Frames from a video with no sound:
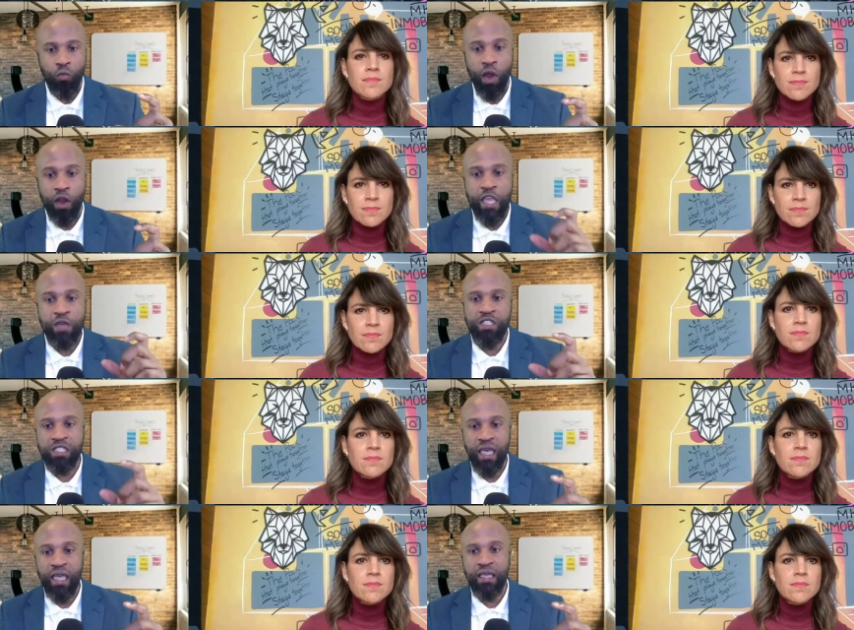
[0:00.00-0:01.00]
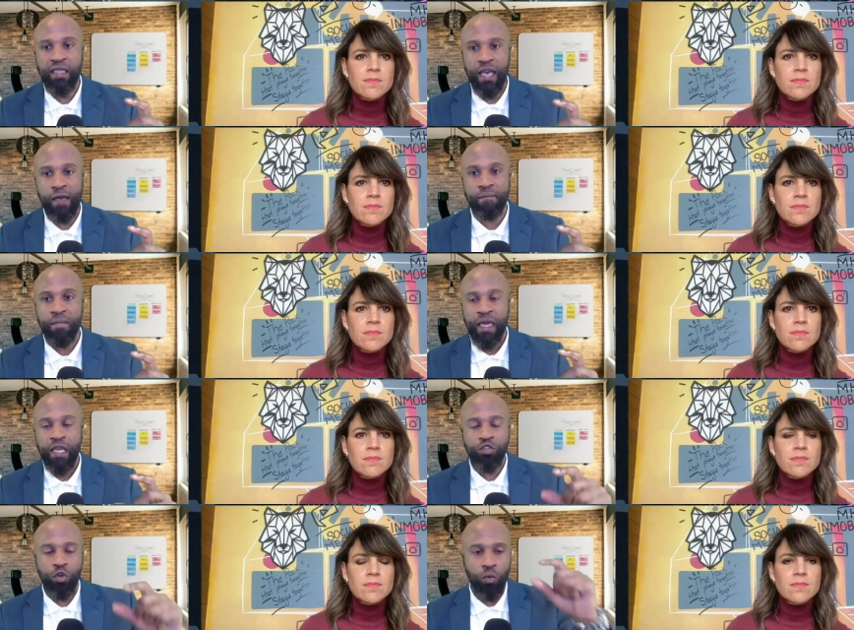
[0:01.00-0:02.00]
Speaker 1: where he was saying that
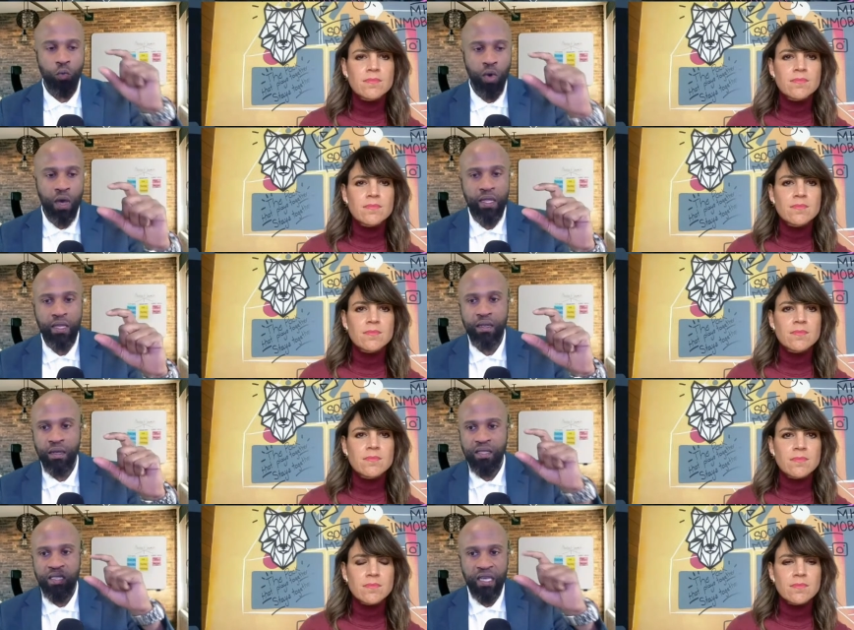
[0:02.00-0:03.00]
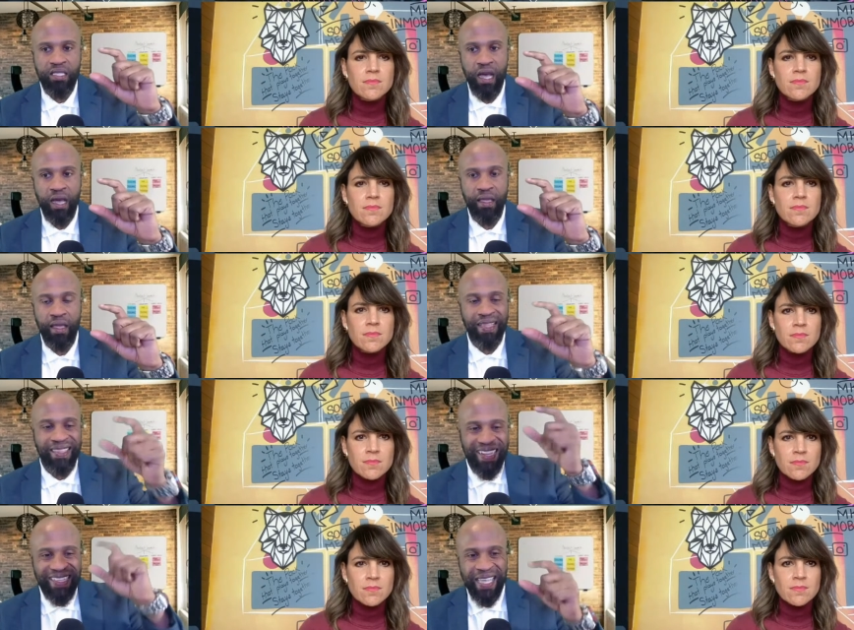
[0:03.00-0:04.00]
he took one TikTok
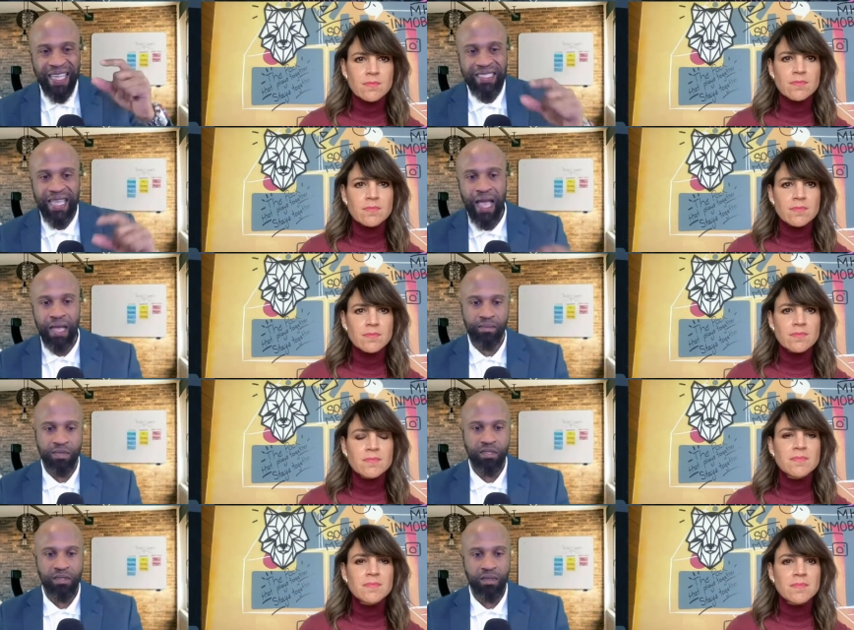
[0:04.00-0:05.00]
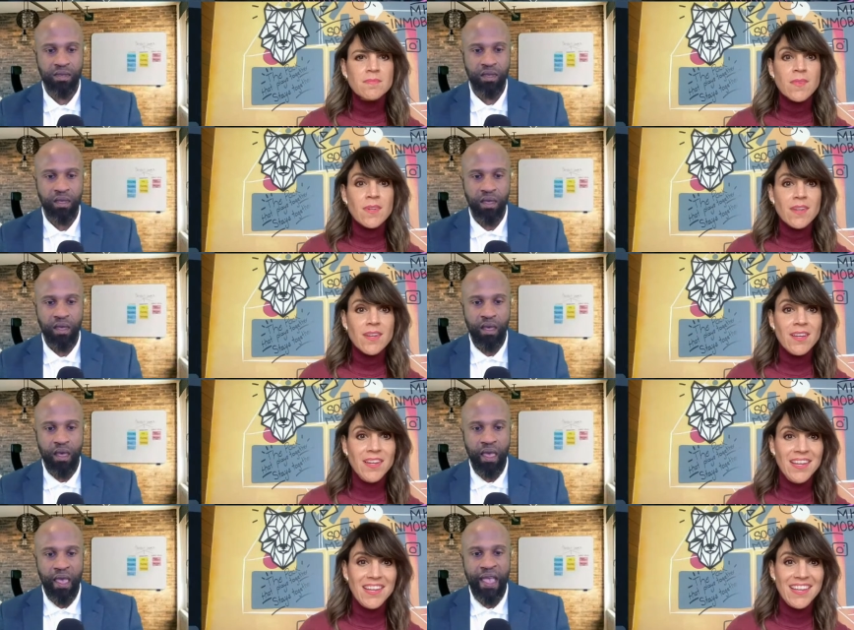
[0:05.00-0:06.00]
and did it ten times.
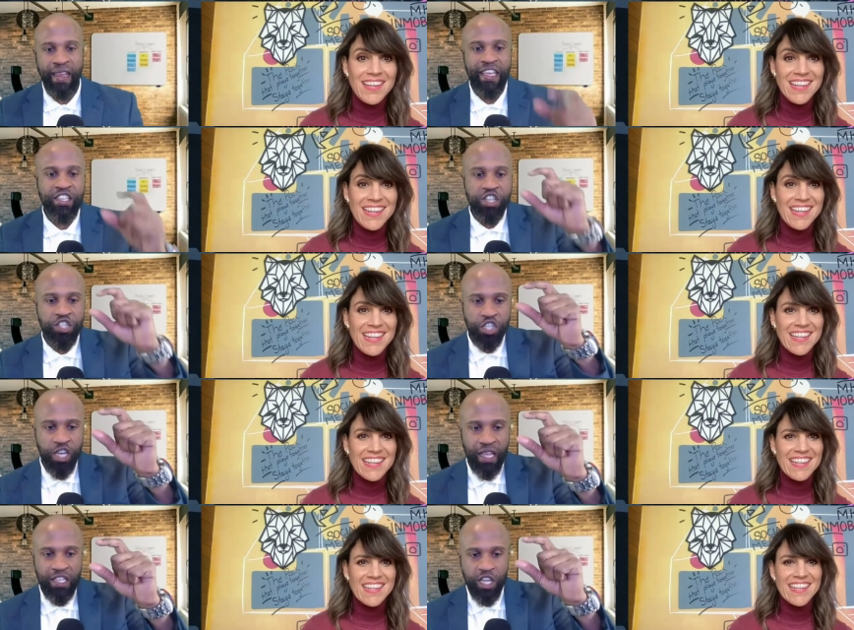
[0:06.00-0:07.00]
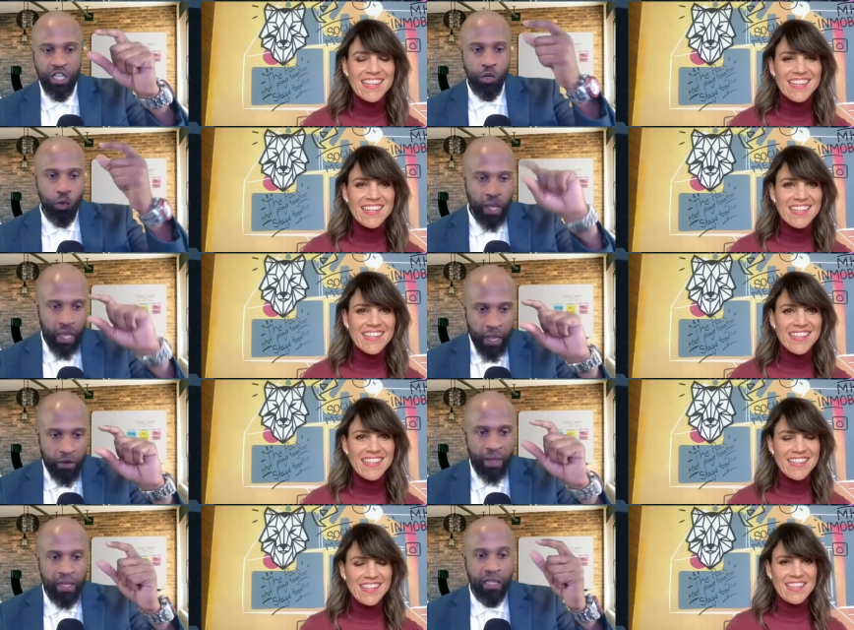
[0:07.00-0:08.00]
And he just changed a little
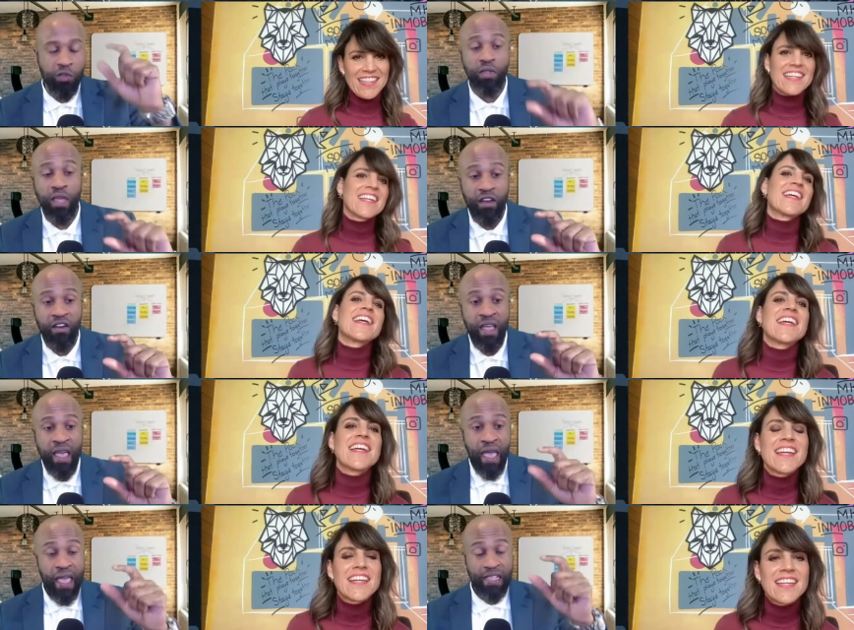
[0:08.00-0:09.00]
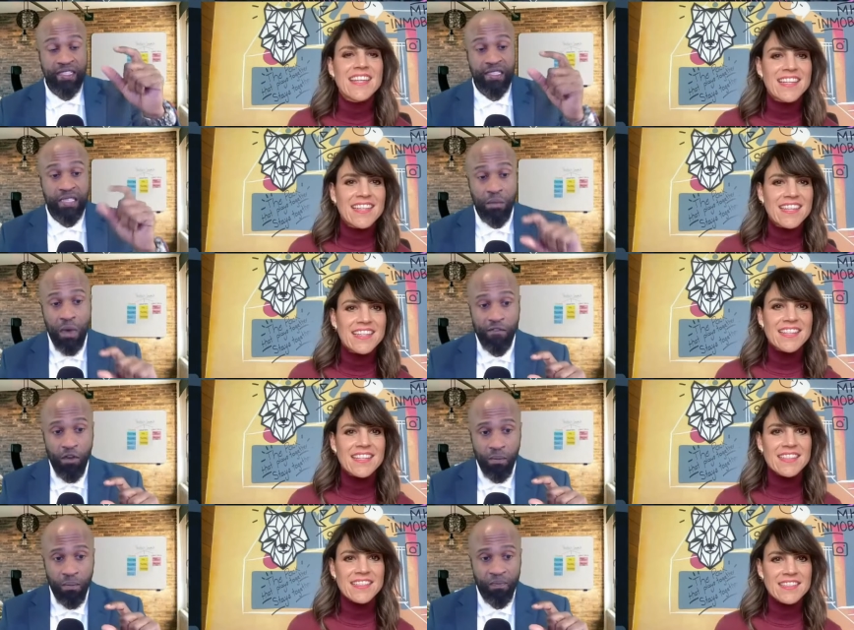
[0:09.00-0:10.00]
here and a little there. And some of them